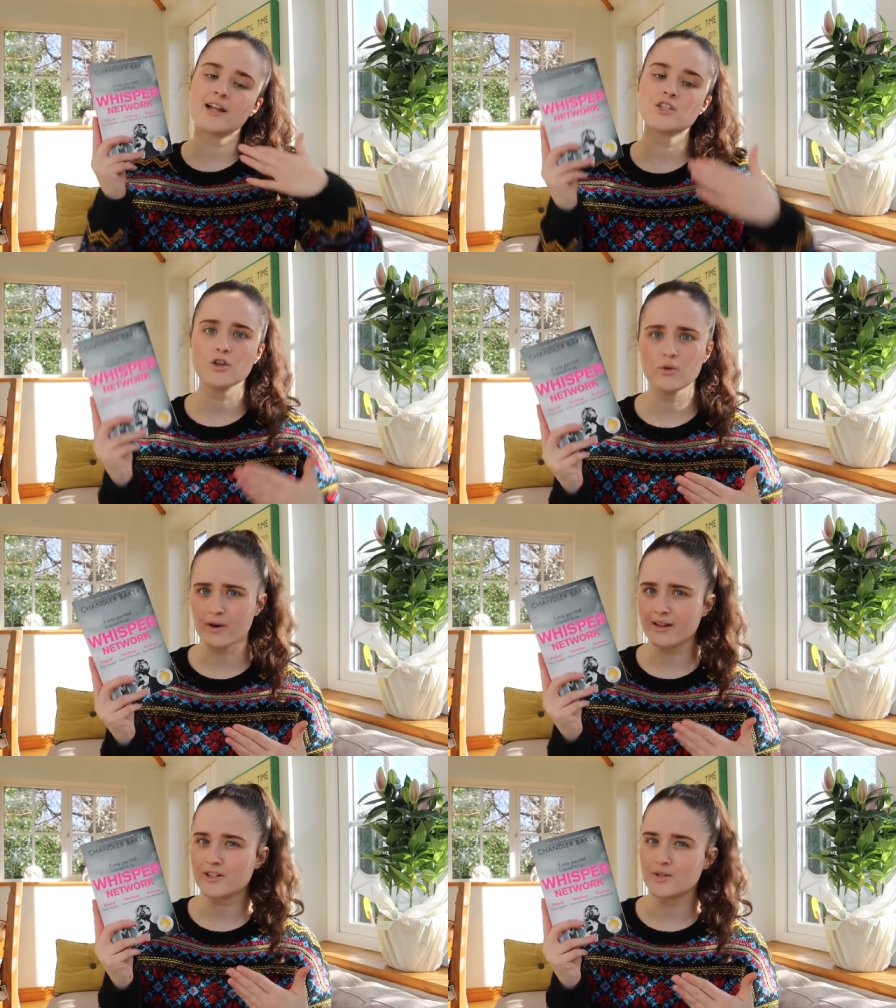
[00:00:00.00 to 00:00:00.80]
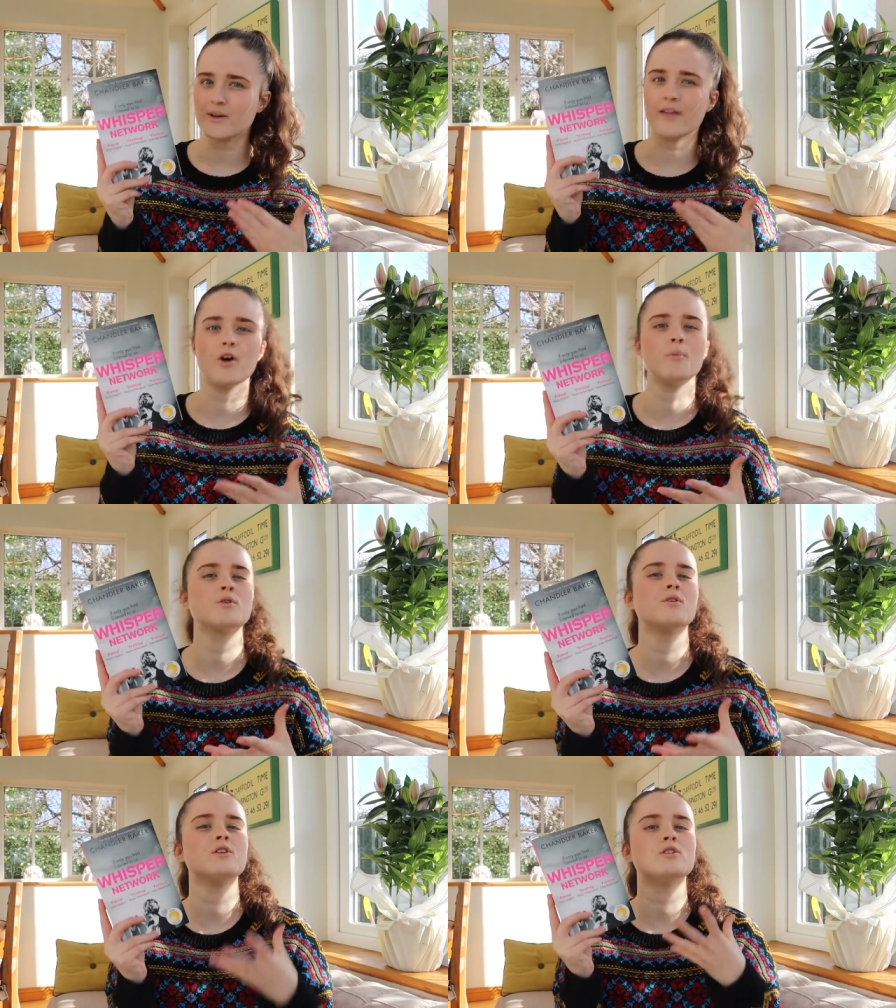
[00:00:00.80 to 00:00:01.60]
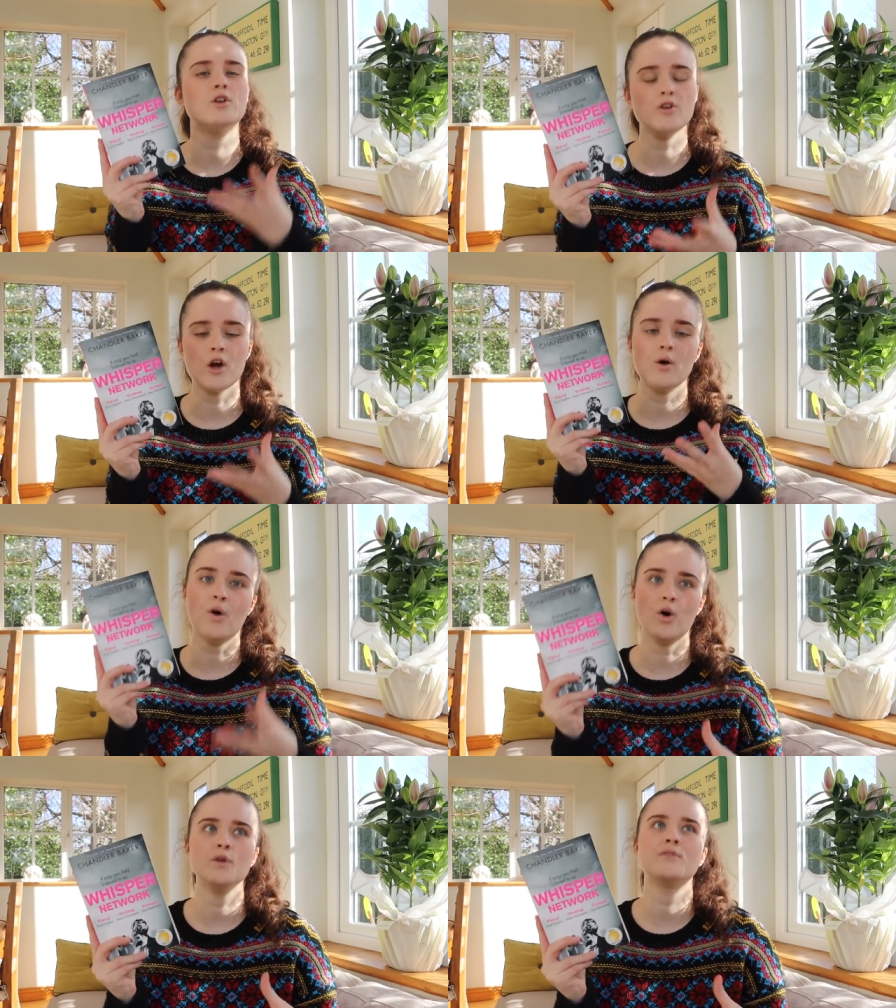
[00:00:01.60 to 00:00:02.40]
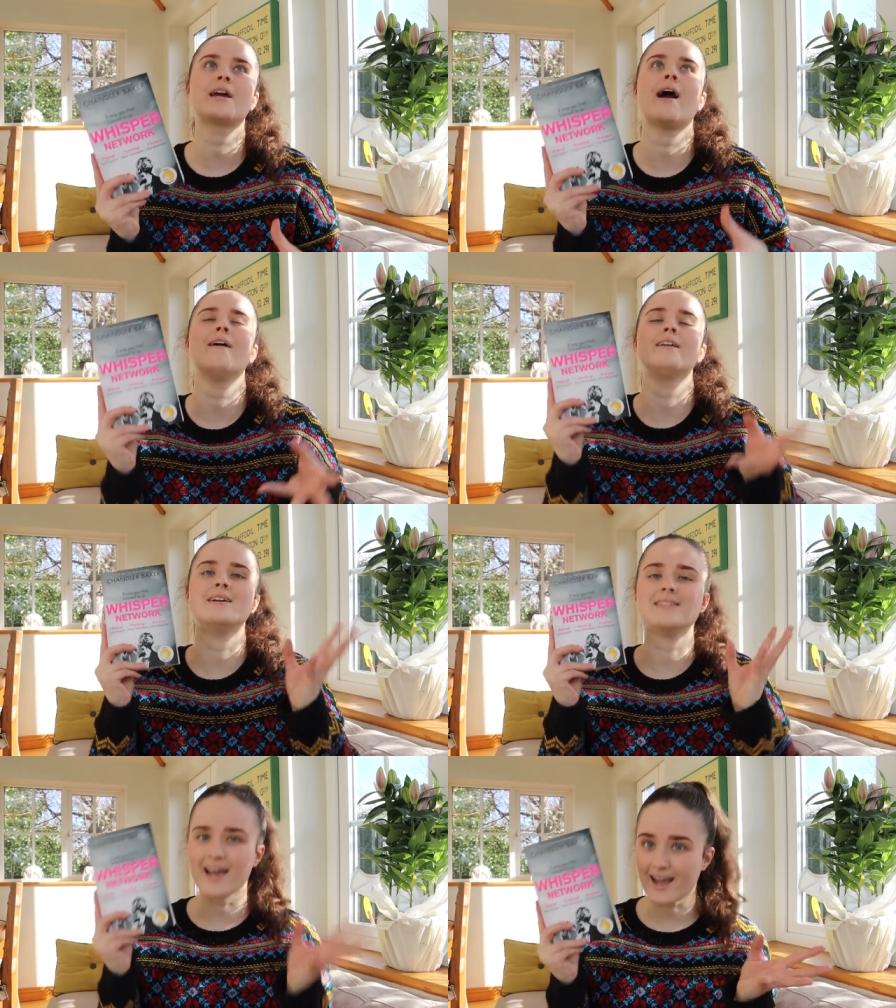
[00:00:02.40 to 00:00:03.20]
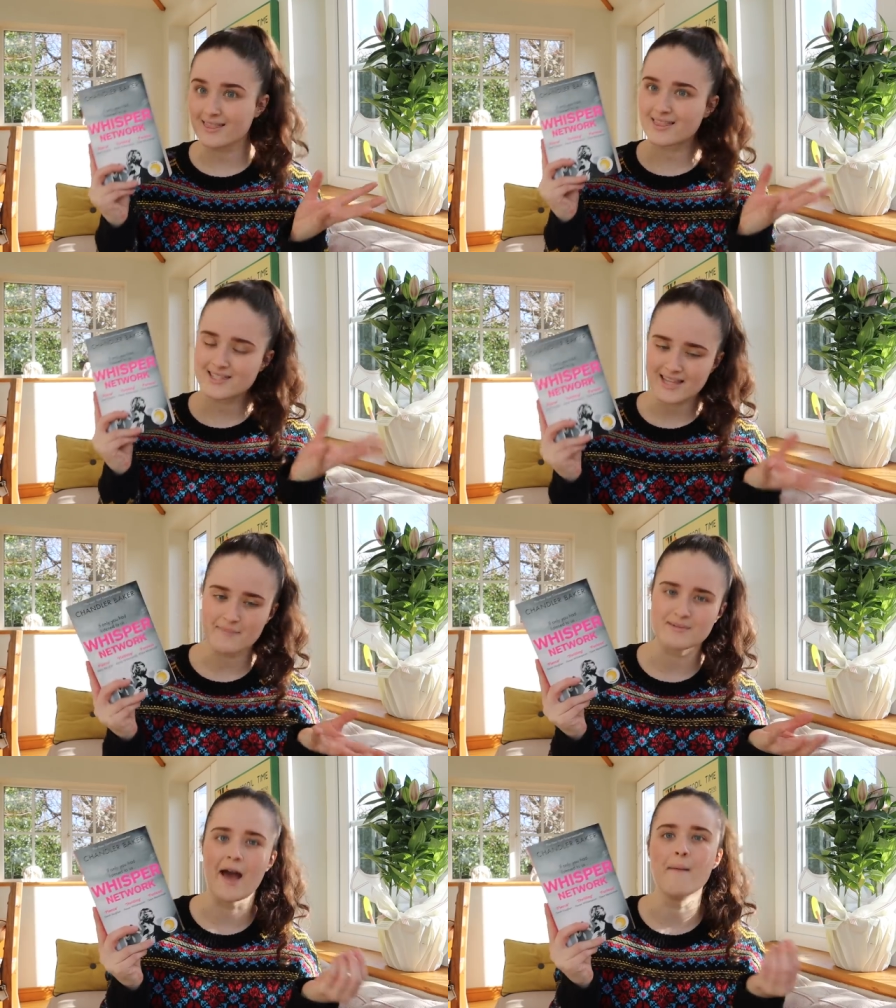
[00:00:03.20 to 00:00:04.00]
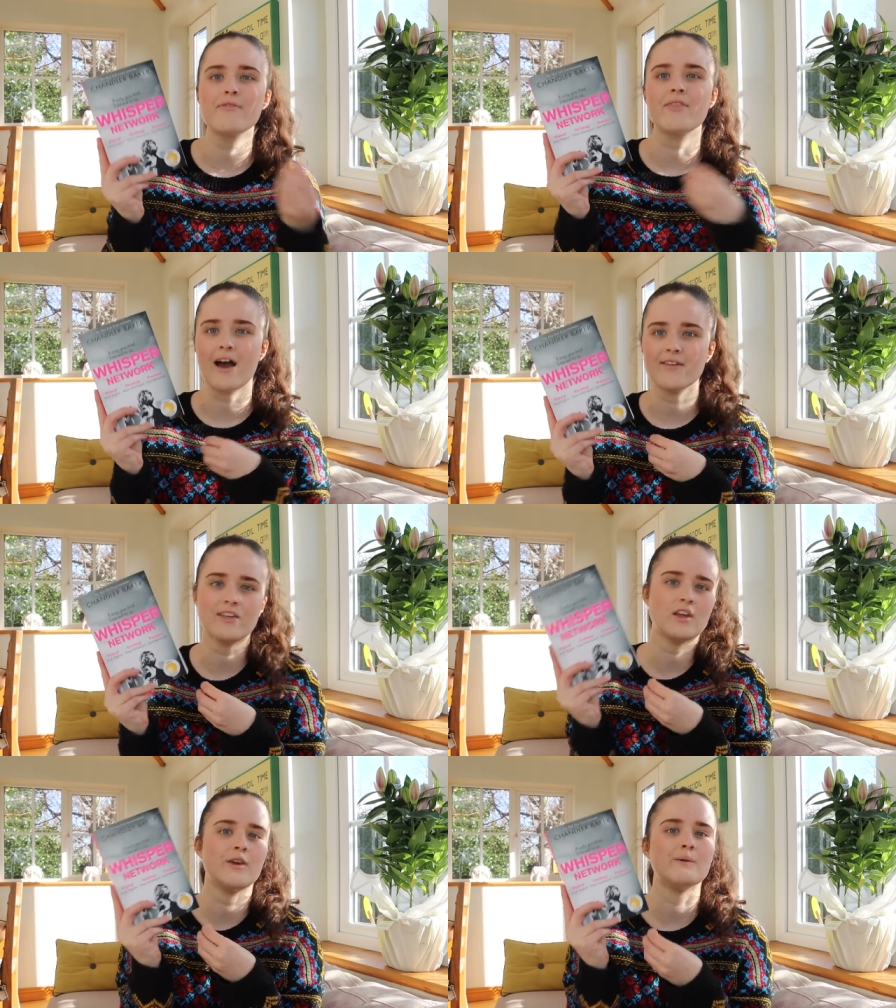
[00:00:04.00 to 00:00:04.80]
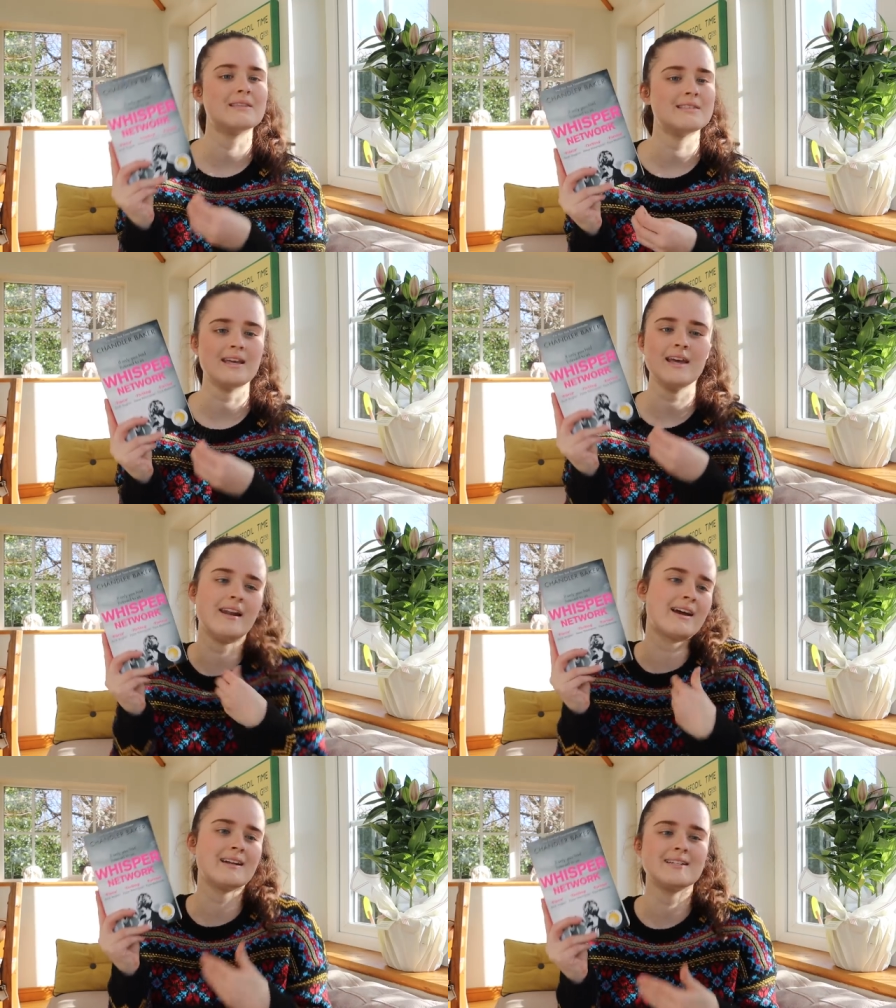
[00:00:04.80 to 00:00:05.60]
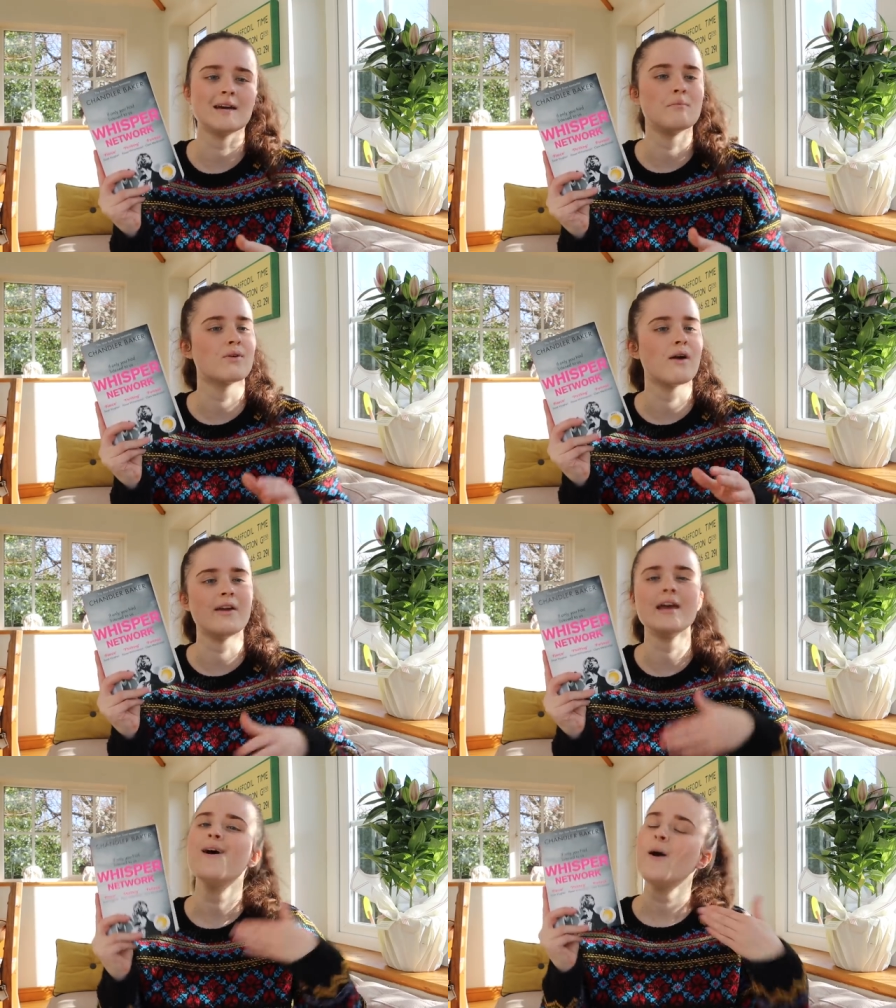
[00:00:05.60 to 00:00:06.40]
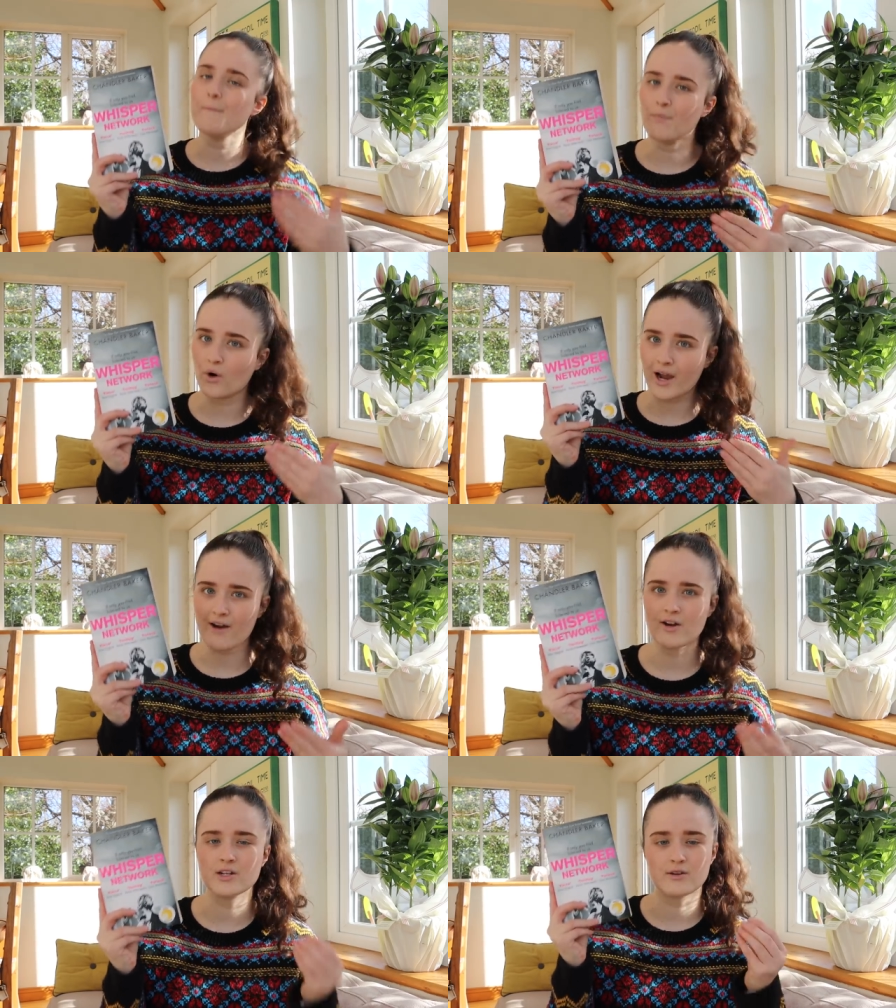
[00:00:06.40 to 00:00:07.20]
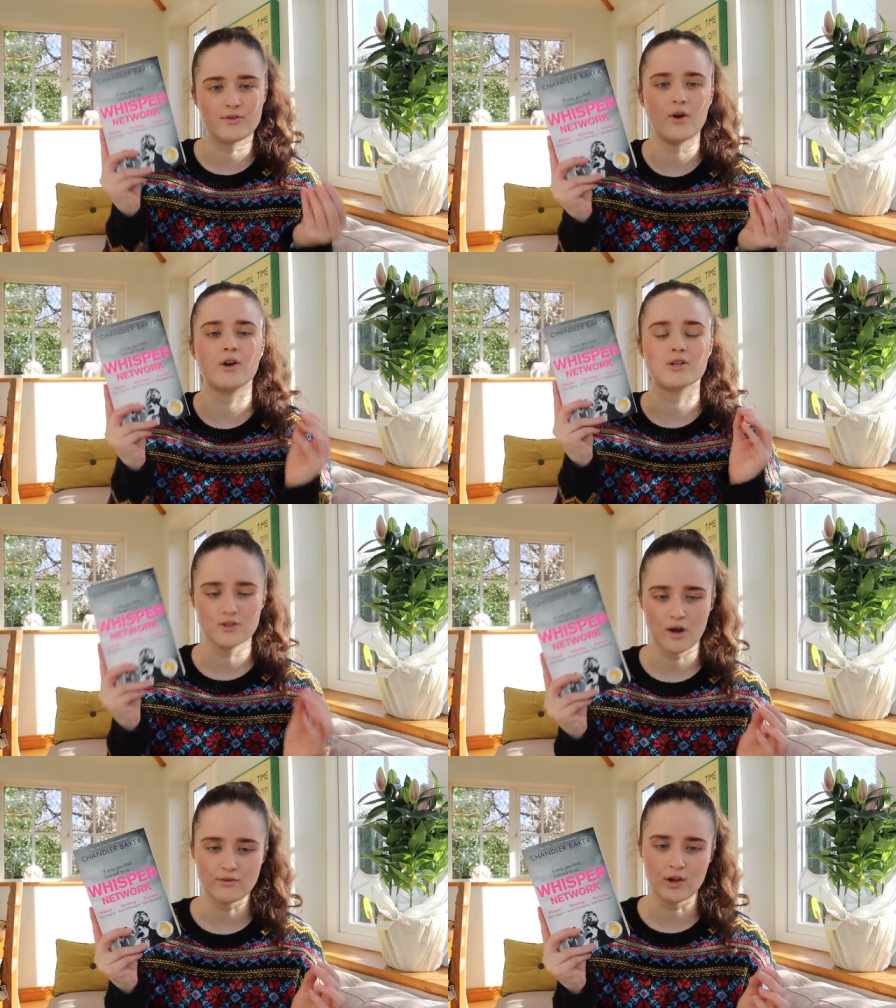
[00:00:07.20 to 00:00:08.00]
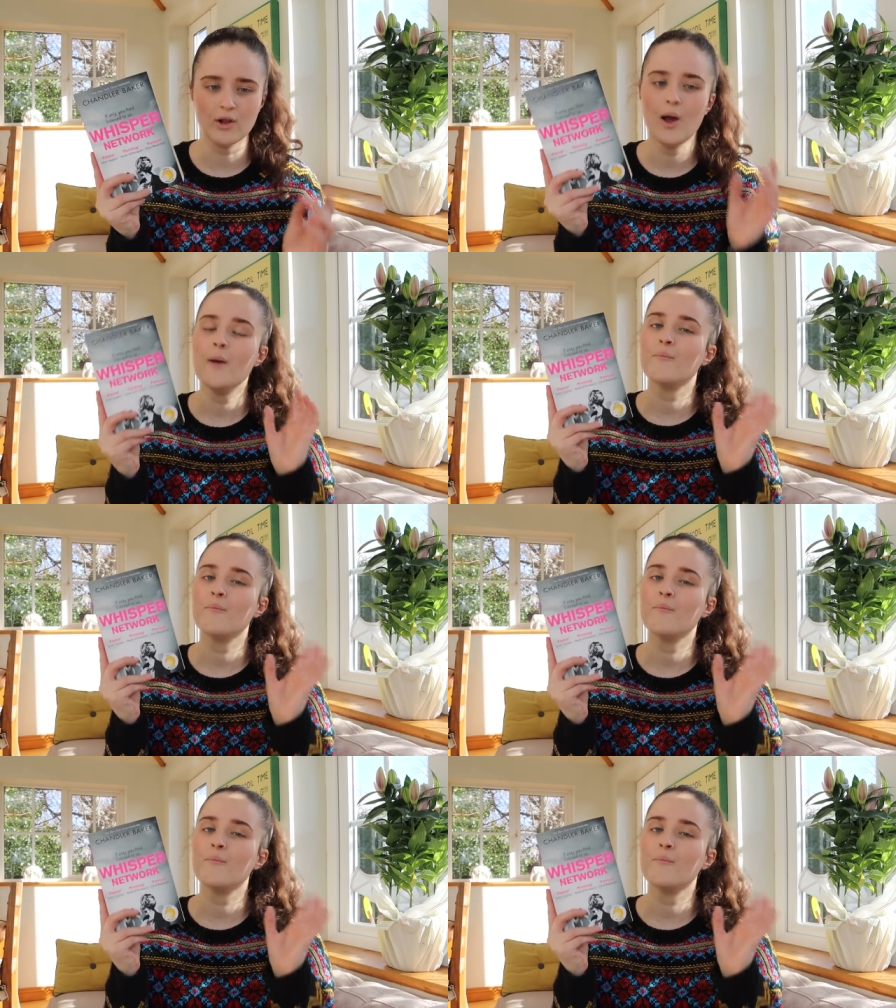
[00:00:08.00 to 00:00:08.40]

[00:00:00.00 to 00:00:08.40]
And so you really do get the opportunity to know all of the characters in the same depth that I think you would see in a contemporary, more character focused novel,